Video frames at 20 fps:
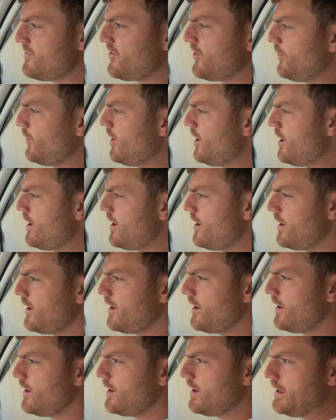to
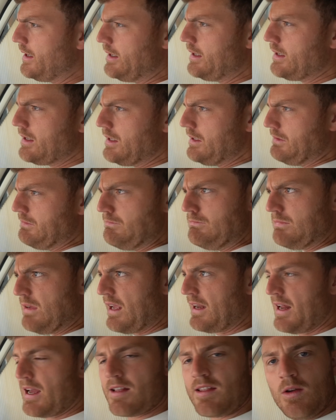
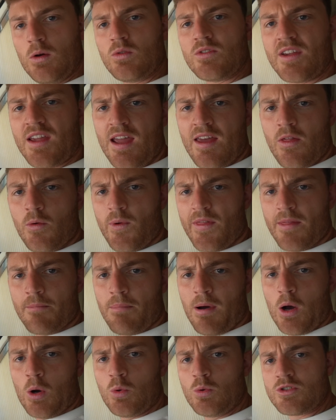connect it all together with the
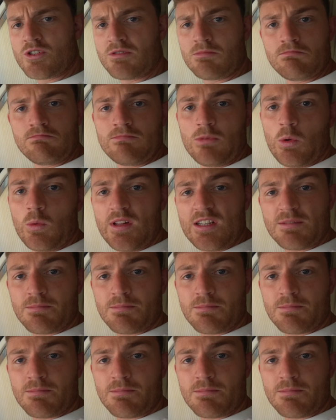poles and all this